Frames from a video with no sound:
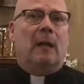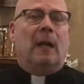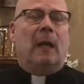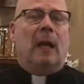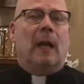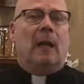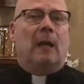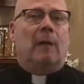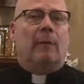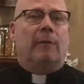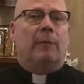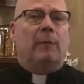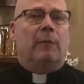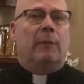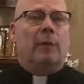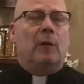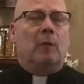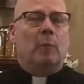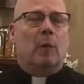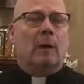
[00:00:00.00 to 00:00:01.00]
And if you
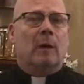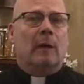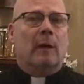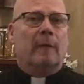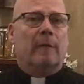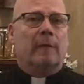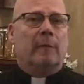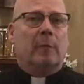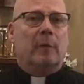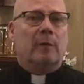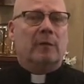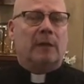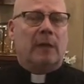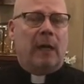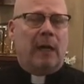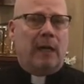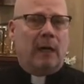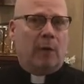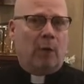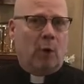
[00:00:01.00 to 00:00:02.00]
feel more comfortable
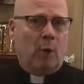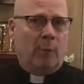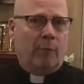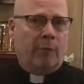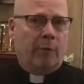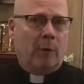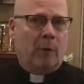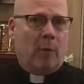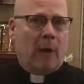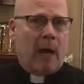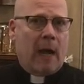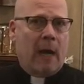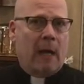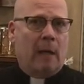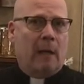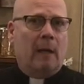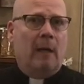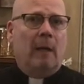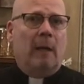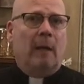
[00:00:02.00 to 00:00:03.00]
staying at home for a
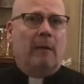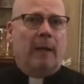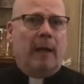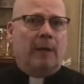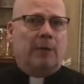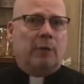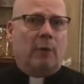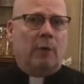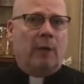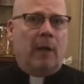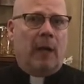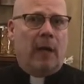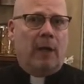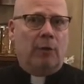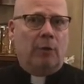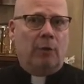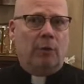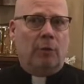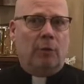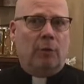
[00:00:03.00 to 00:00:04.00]
while, that's okay
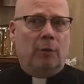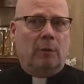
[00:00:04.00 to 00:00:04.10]
too.